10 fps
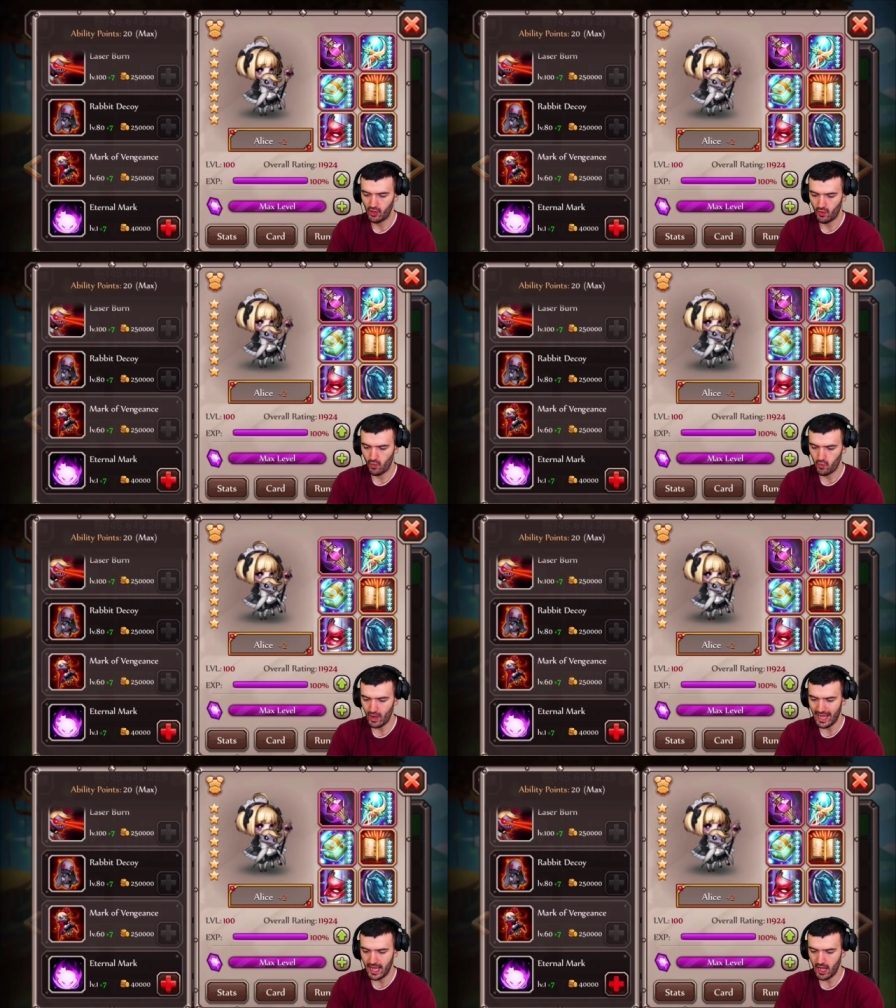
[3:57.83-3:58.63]
Oh,
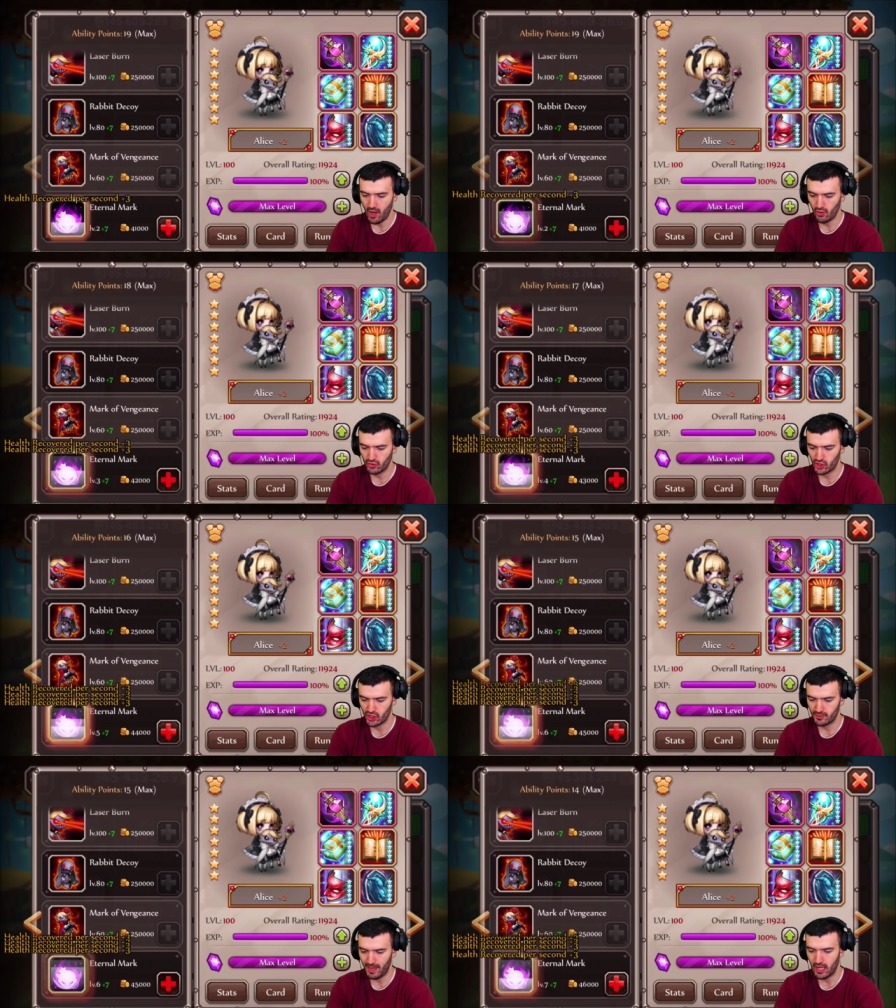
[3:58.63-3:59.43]

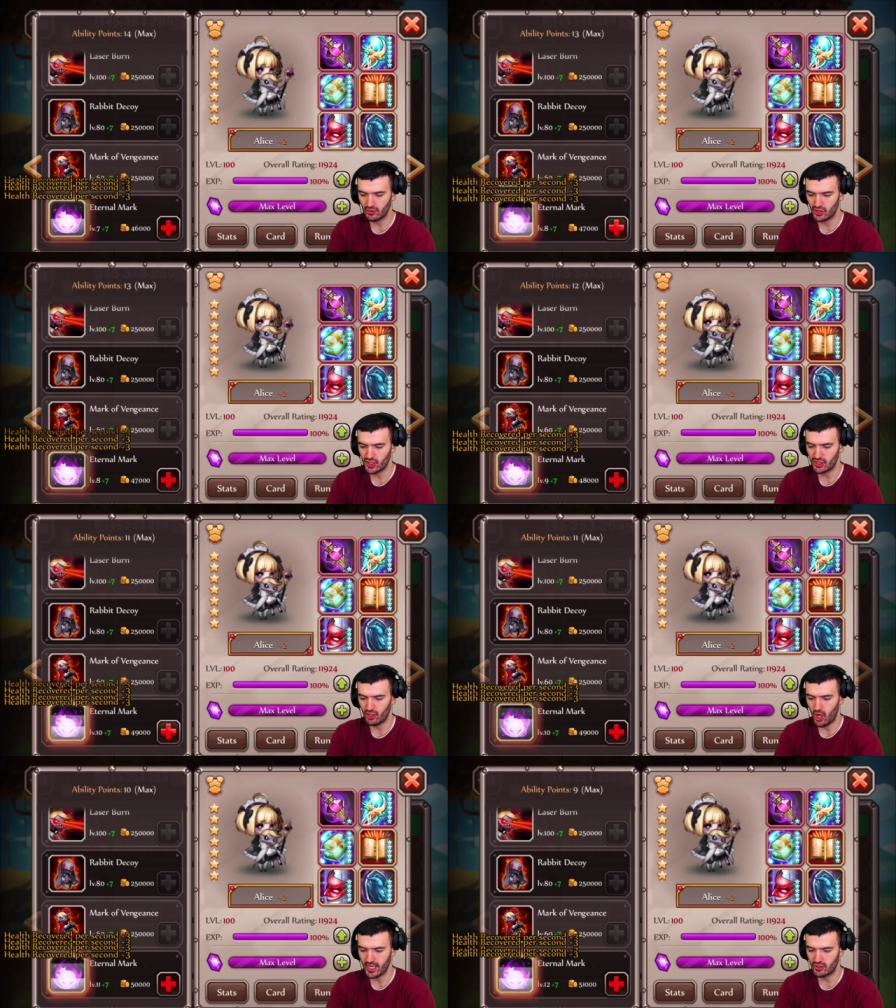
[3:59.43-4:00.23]
wowzers, Bowsers.
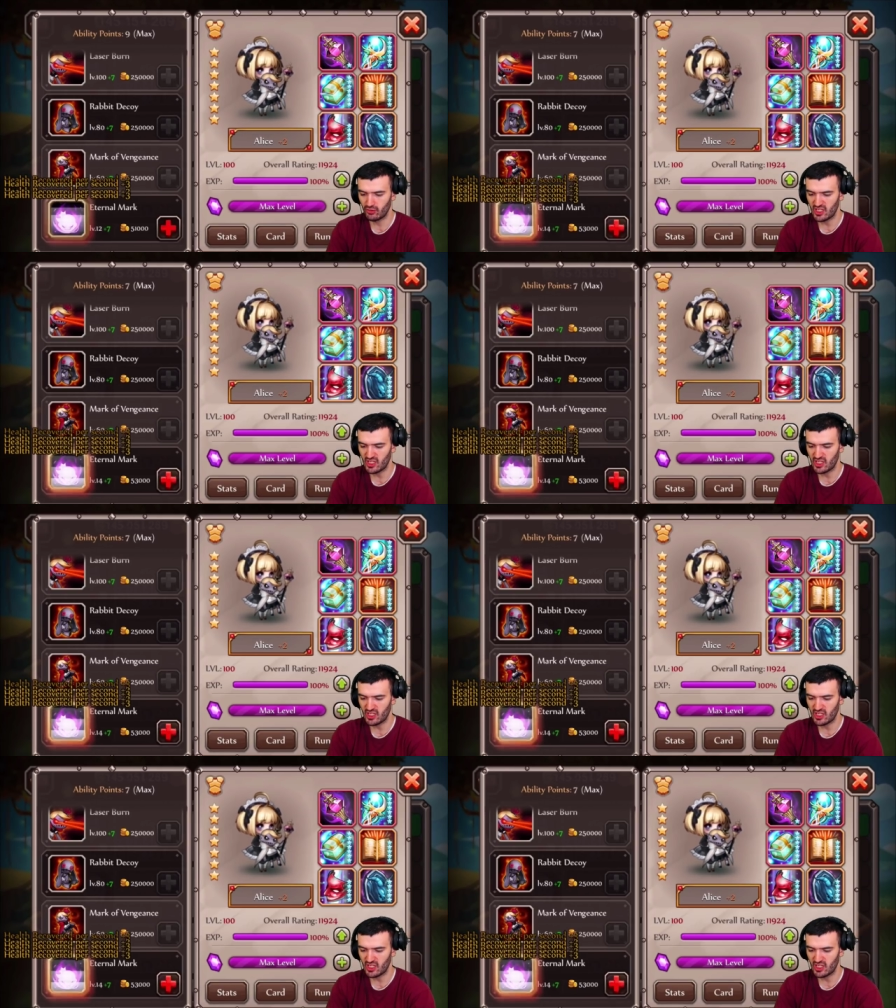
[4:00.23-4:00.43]
Alright, so